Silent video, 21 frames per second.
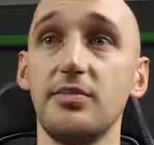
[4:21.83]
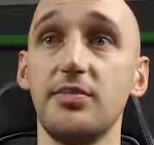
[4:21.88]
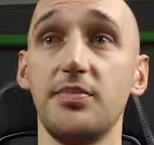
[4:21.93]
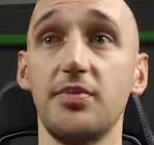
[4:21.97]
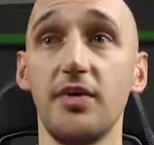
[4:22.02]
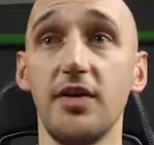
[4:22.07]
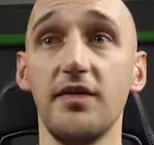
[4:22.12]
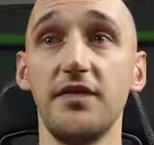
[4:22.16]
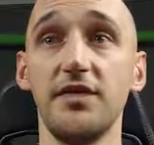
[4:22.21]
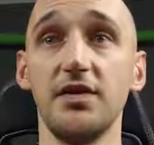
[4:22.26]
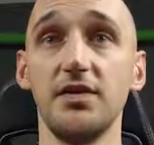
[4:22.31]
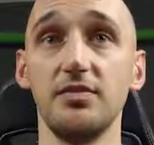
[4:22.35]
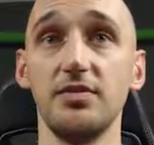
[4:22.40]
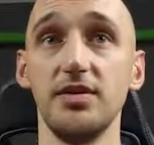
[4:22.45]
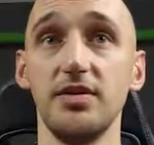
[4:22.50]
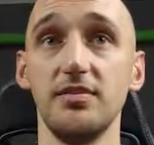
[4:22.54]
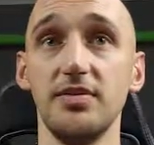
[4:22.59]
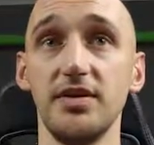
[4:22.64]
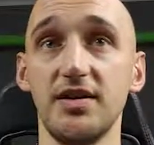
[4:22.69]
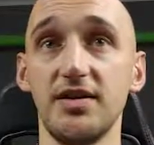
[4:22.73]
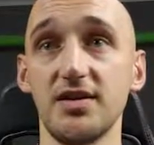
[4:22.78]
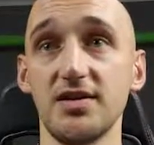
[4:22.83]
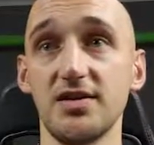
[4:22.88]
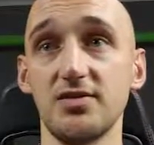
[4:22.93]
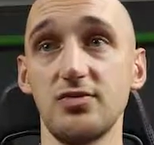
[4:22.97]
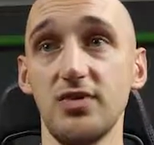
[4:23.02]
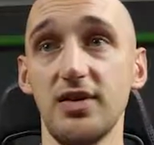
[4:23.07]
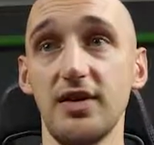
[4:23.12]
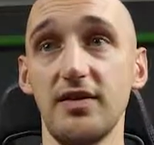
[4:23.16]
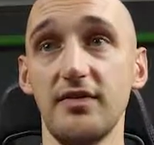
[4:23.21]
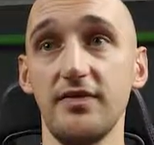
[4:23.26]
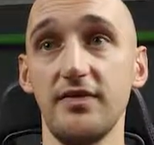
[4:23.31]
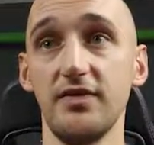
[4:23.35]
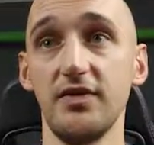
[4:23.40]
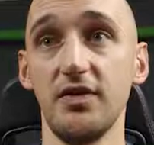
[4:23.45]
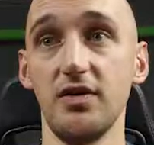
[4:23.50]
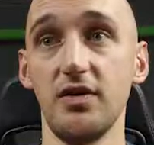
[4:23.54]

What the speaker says: profitably because we have